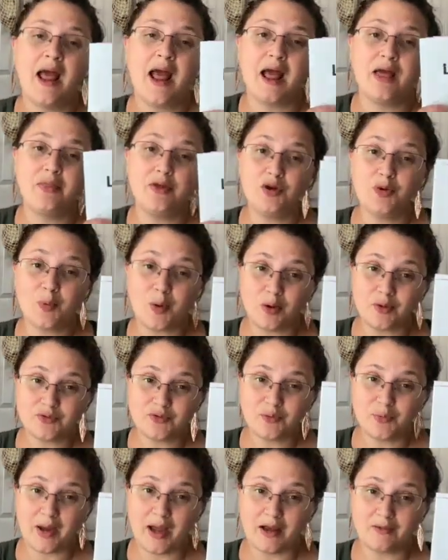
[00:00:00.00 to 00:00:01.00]
and then you
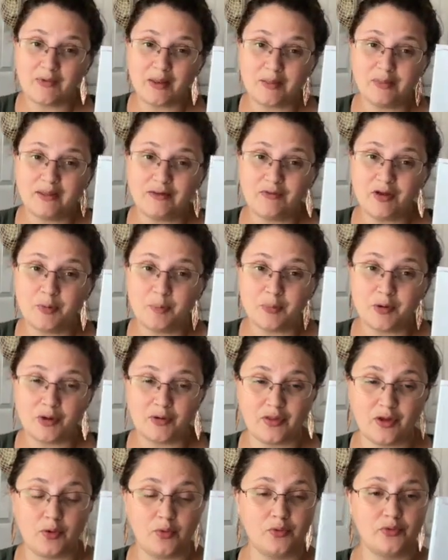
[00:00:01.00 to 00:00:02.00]
also have a living book
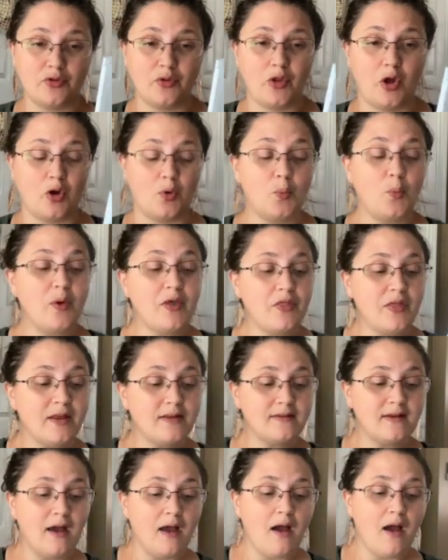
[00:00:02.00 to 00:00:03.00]
that goes along with
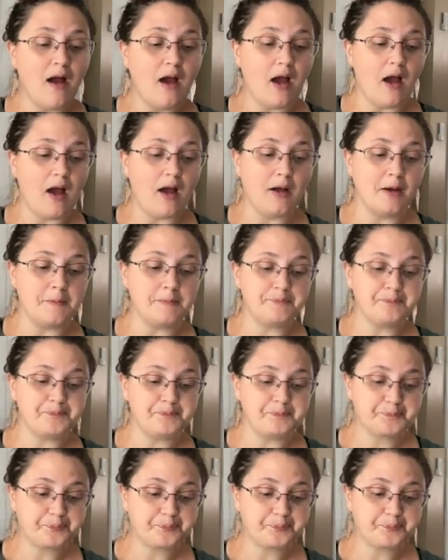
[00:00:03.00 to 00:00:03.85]
it. Um,